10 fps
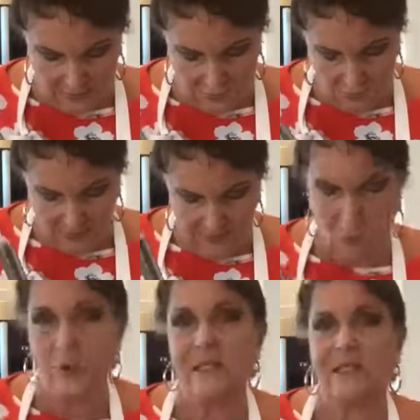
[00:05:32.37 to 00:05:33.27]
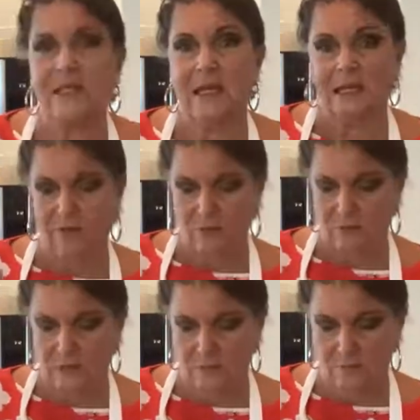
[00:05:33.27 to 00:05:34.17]
Because I've whisked it and I've
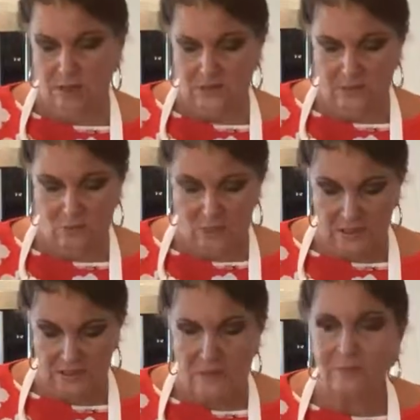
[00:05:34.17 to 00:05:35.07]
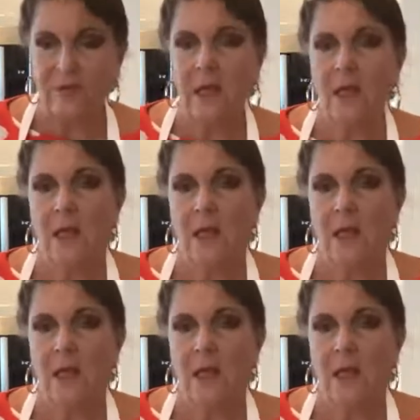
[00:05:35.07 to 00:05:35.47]
used this amazing whisk,